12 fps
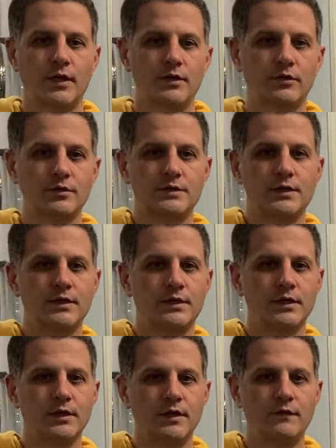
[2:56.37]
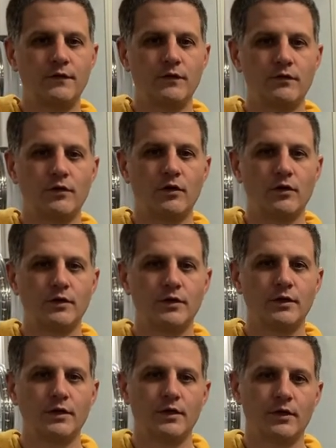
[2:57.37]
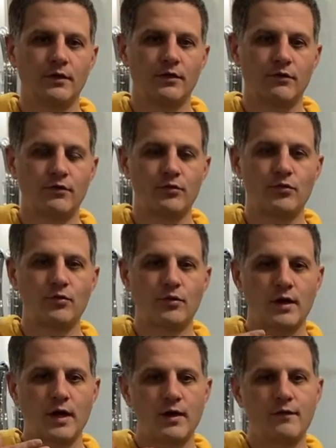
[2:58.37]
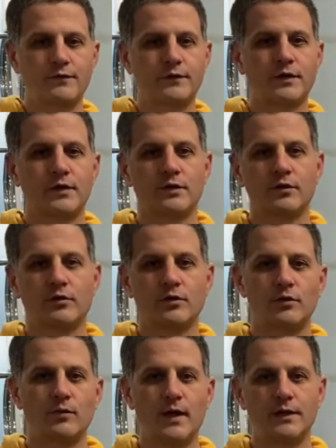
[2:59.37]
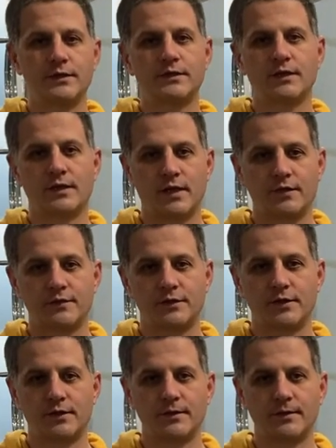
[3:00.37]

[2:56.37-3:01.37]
are not certain if you've gone through half turn or one and a half turn.